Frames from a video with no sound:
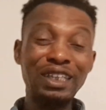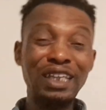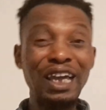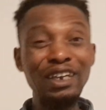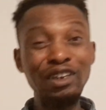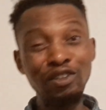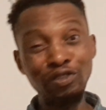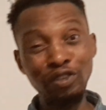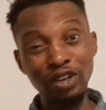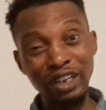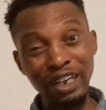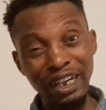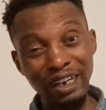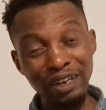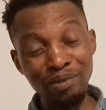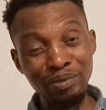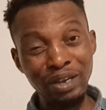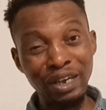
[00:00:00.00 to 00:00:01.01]
thank you for
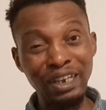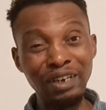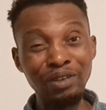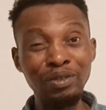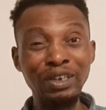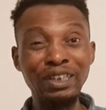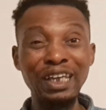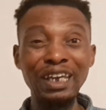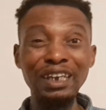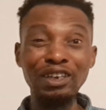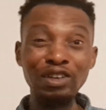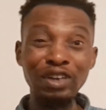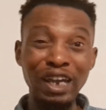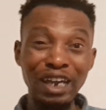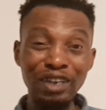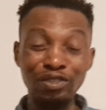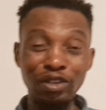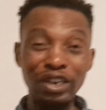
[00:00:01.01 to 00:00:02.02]
hearing me anyway. Thank you
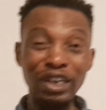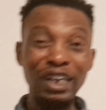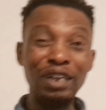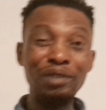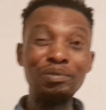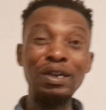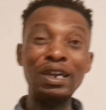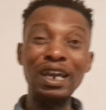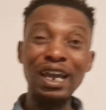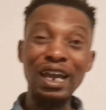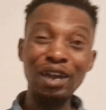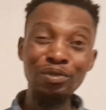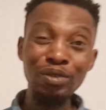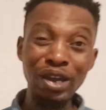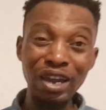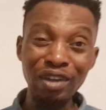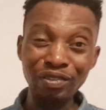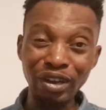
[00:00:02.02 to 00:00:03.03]
guys for hearing me.
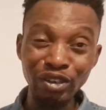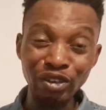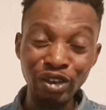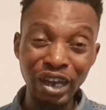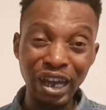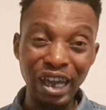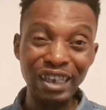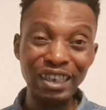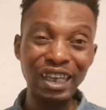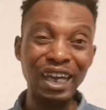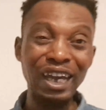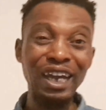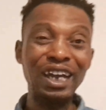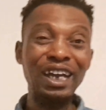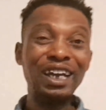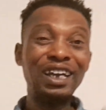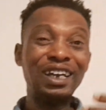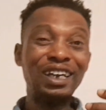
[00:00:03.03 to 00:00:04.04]
Wherever you guys are,
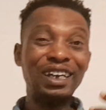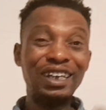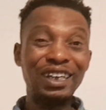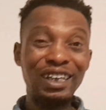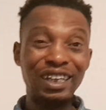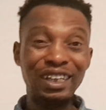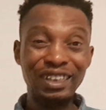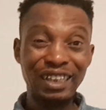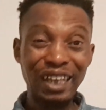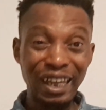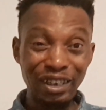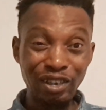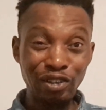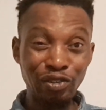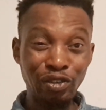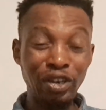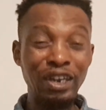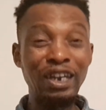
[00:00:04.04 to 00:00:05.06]
thank
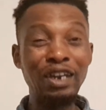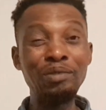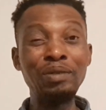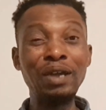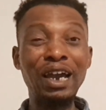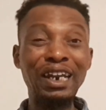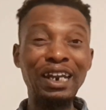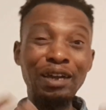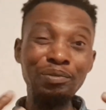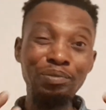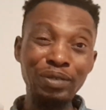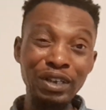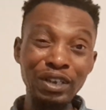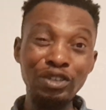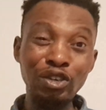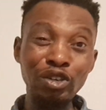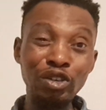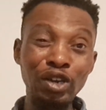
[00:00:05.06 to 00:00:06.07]
you for hearing me. And I
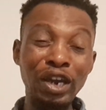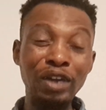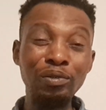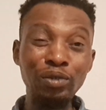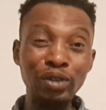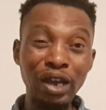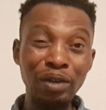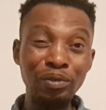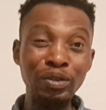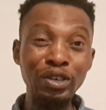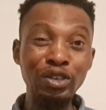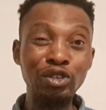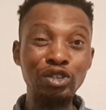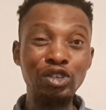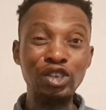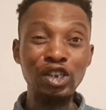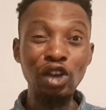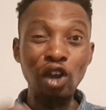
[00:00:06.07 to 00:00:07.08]
plead to you, I wish to
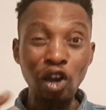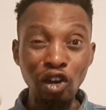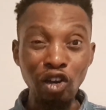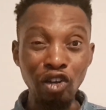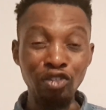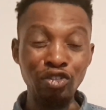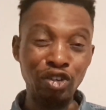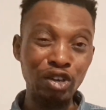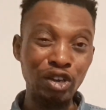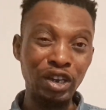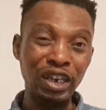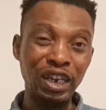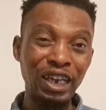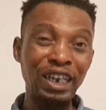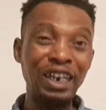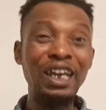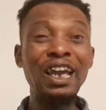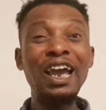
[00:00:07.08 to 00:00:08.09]
see all of you
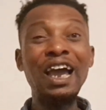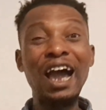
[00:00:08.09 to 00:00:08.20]
again.